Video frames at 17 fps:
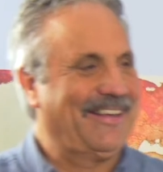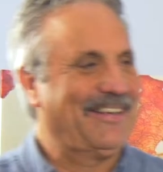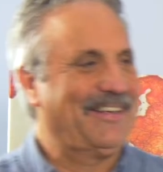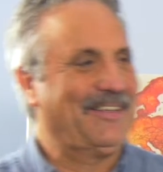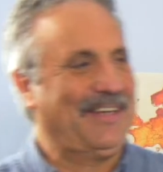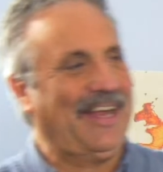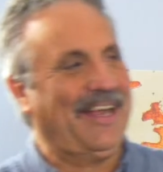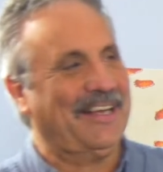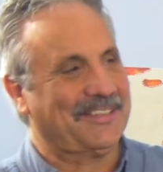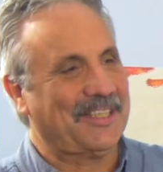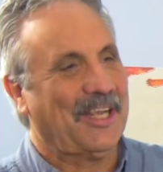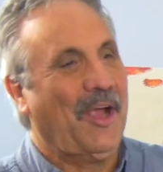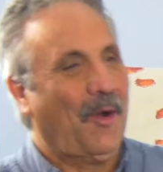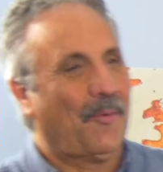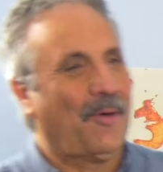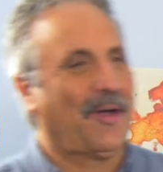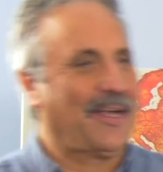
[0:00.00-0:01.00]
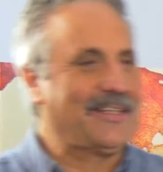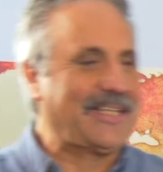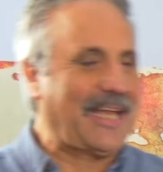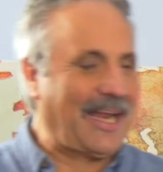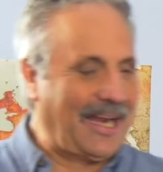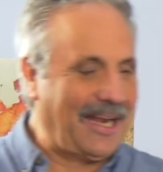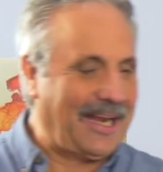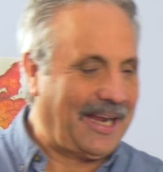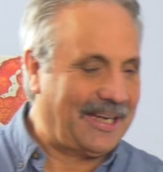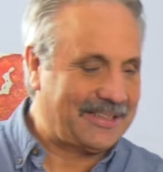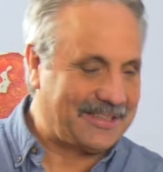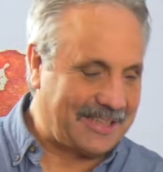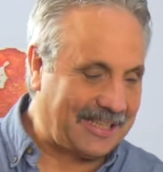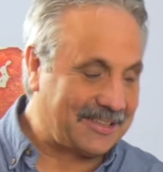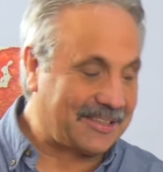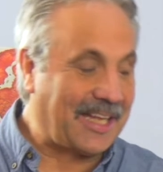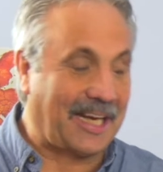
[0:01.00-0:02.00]
Yes. Well,
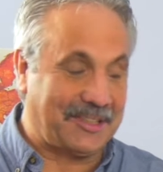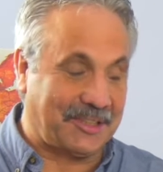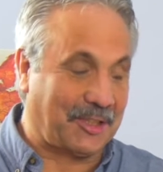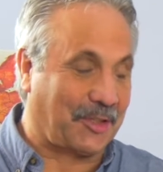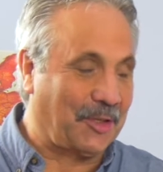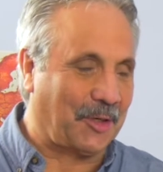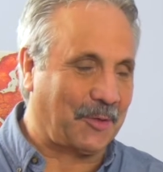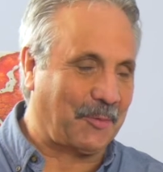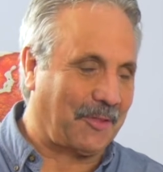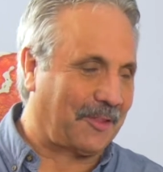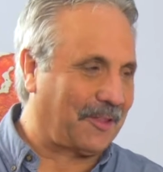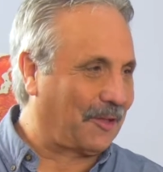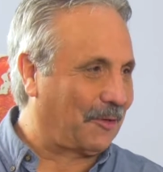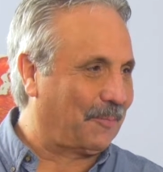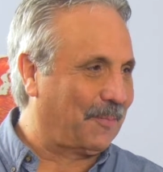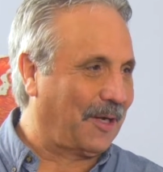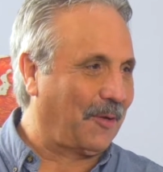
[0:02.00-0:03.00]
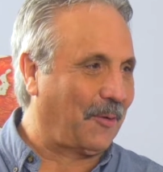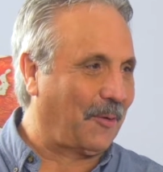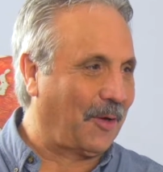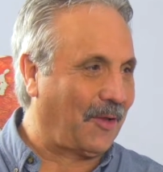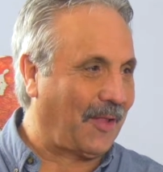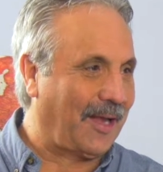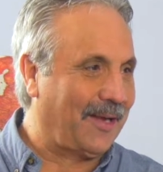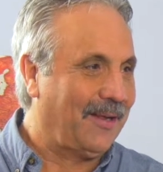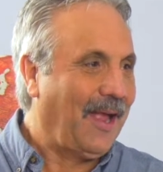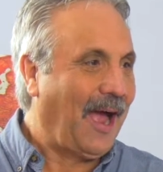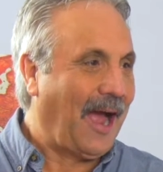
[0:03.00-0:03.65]
it's nice to cook with a little bit of oil.